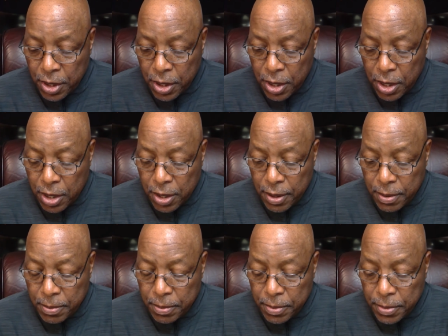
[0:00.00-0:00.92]

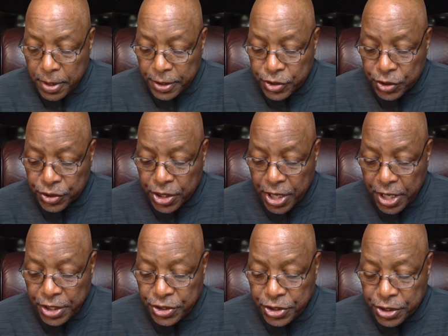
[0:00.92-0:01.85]
And Sister
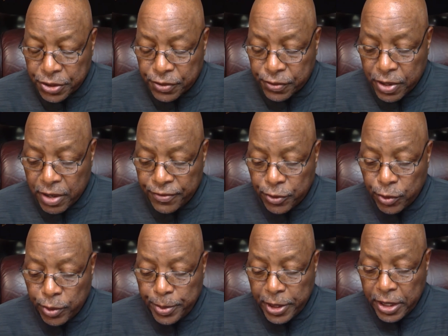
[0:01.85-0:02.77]
Asia Crawford
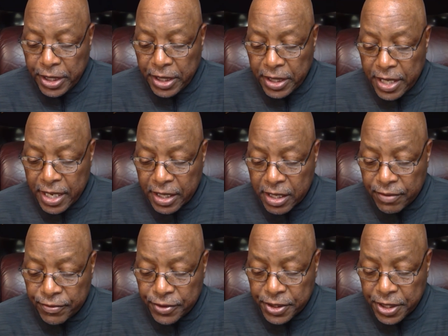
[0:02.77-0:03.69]
will be leading that
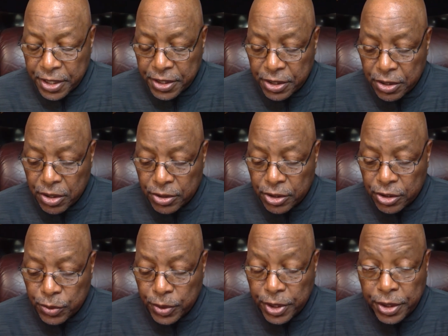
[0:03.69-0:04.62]
conversation on the
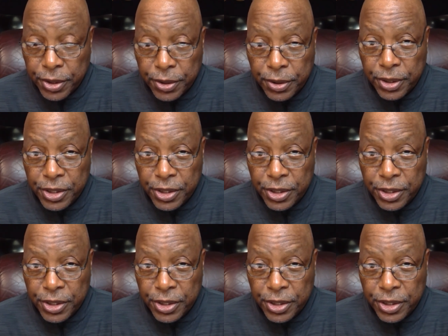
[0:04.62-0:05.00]
23rd.